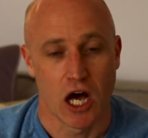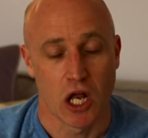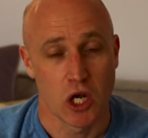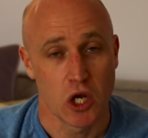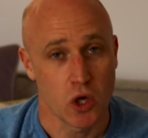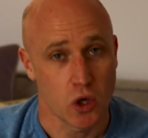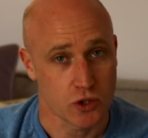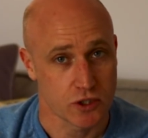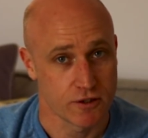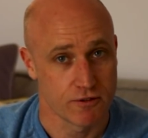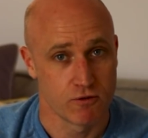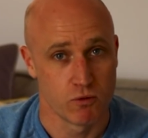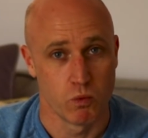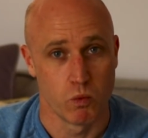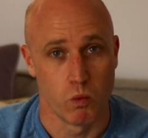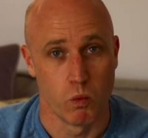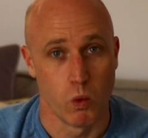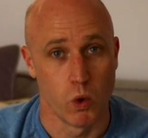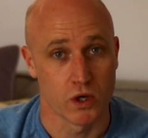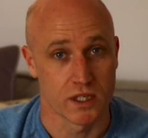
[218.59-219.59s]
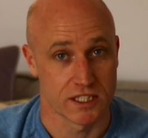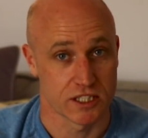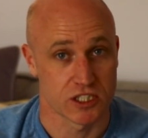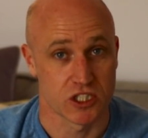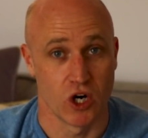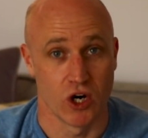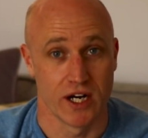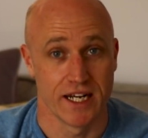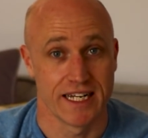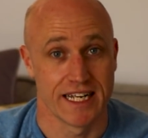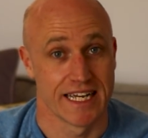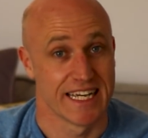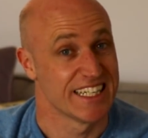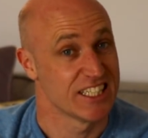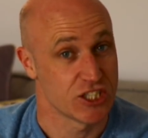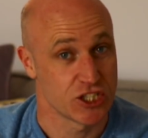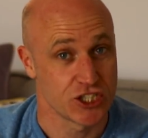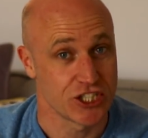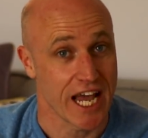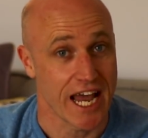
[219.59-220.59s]
a lot of what it's got in it,
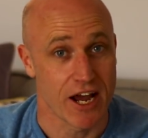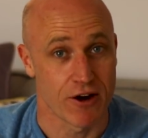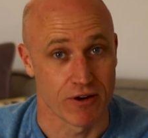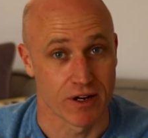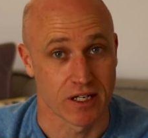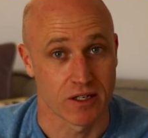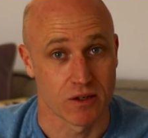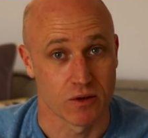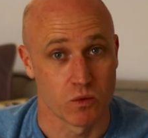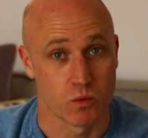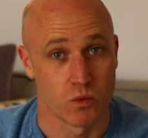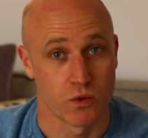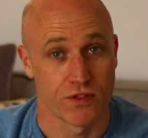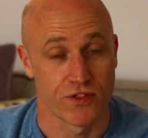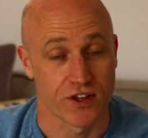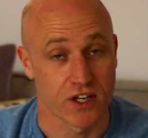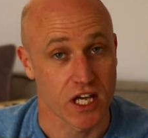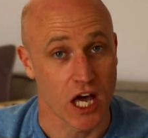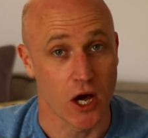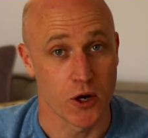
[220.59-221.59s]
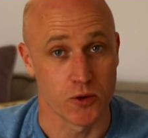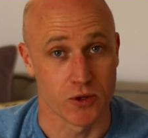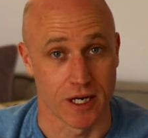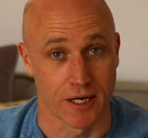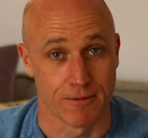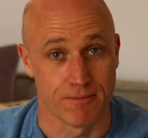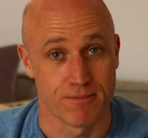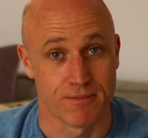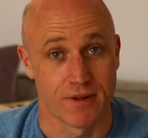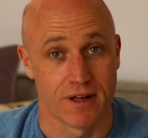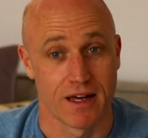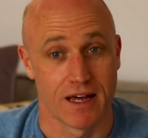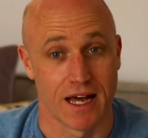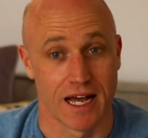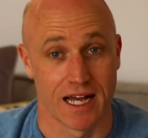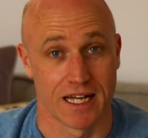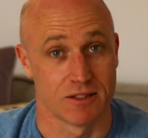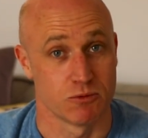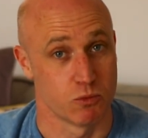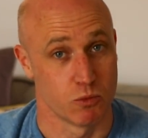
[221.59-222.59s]
it's sharing with the Kona.
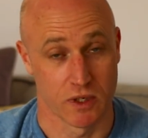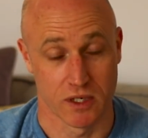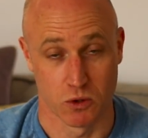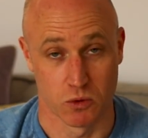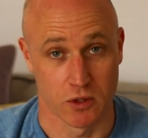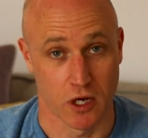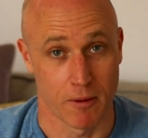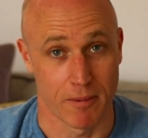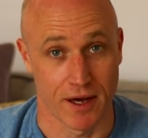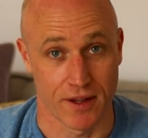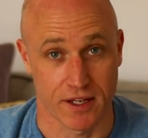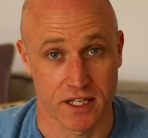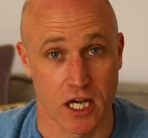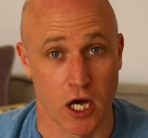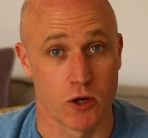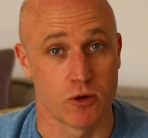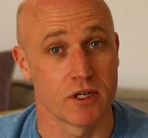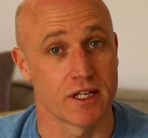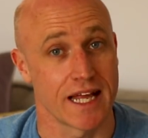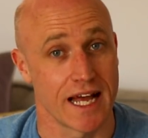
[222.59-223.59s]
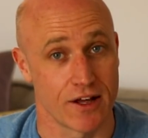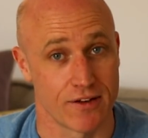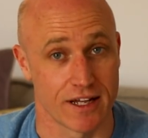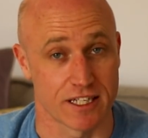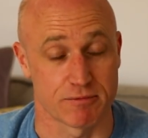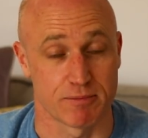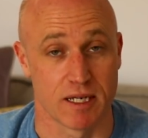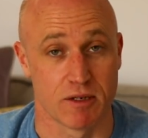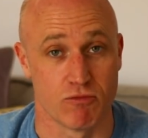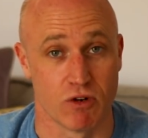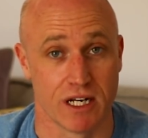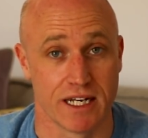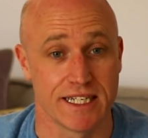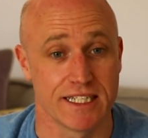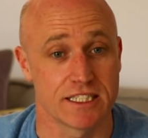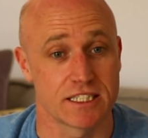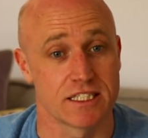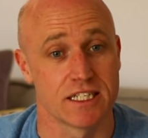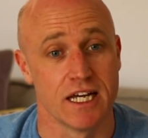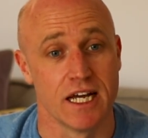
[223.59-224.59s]
And we all know about the Kona now, that's been
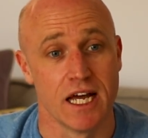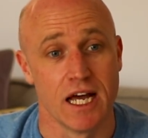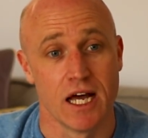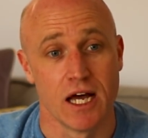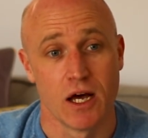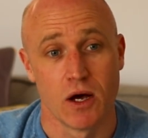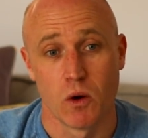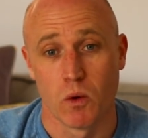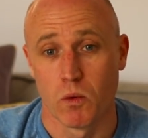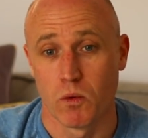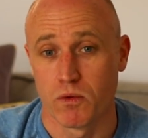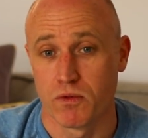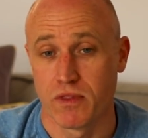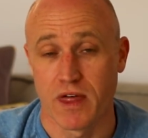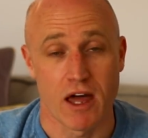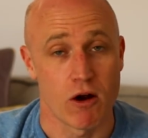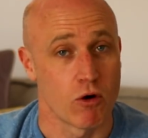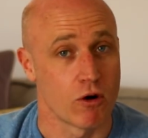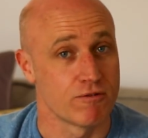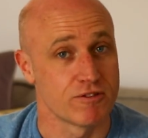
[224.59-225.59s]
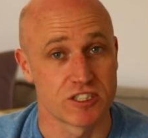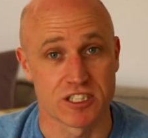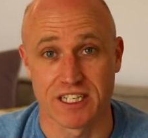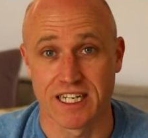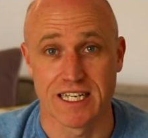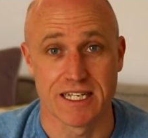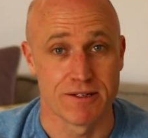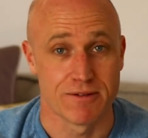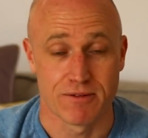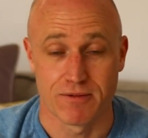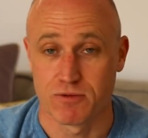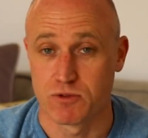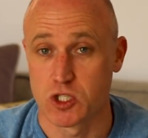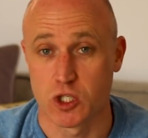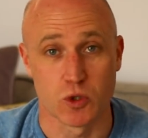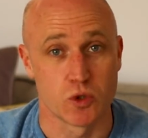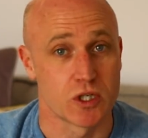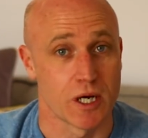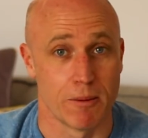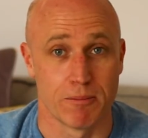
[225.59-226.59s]
released. They're obviously
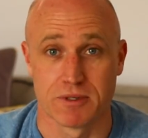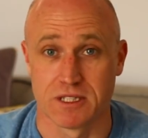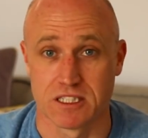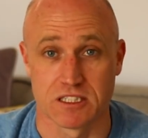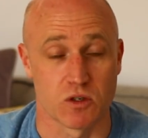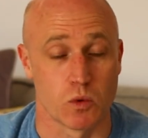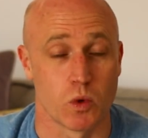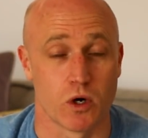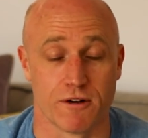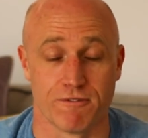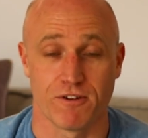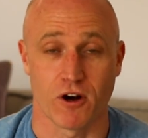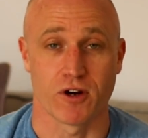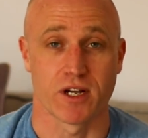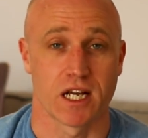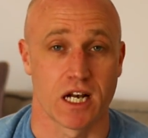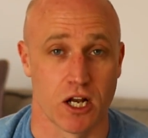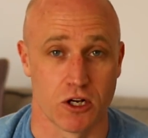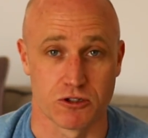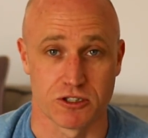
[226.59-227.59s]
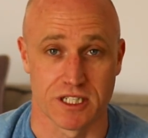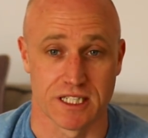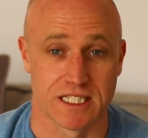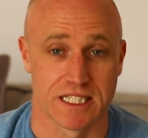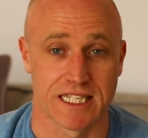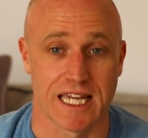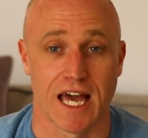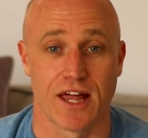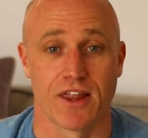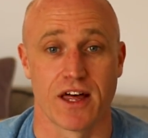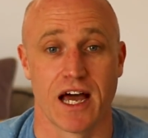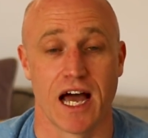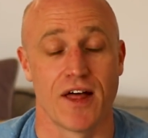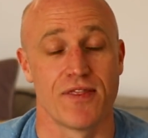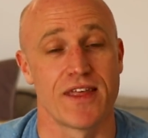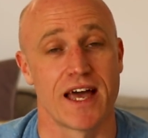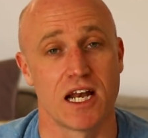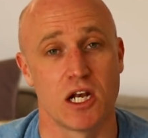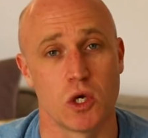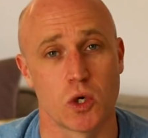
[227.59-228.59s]
2 companies that work very closely together,
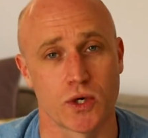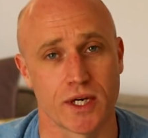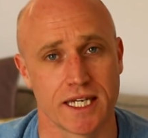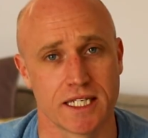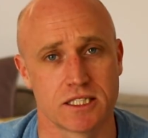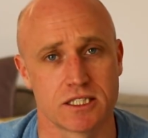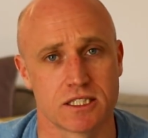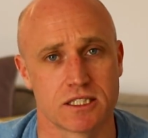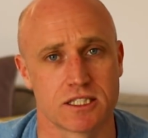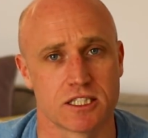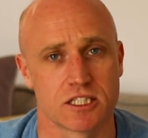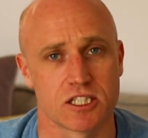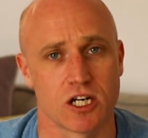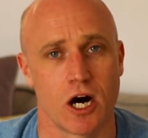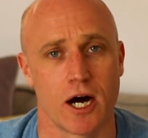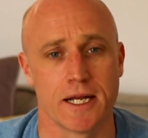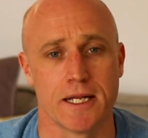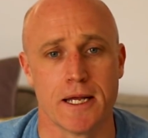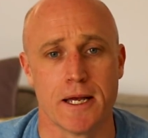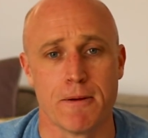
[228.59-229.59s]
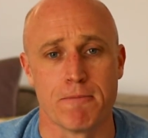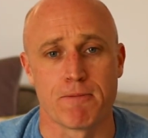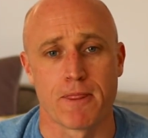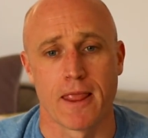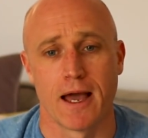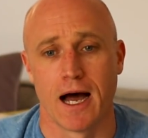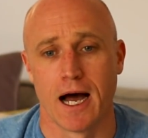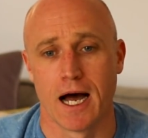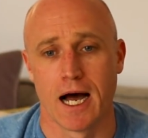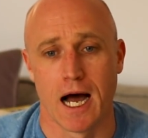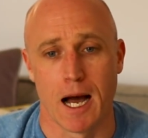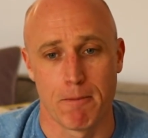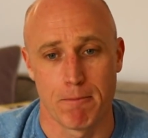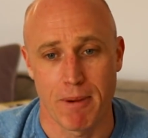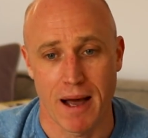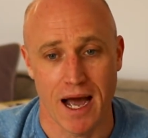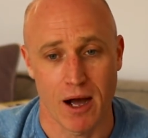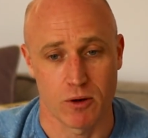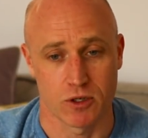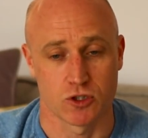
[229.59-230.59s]
and they're looking to design a
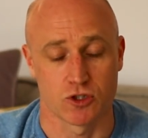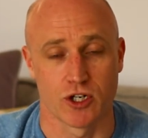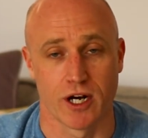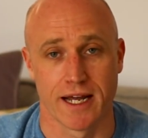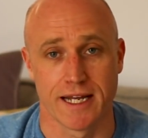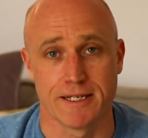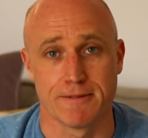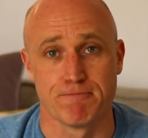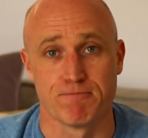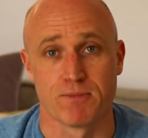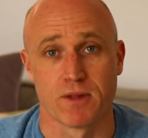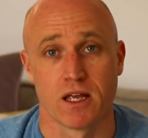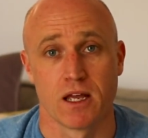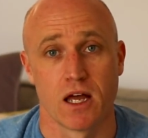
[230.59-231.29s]
powertrain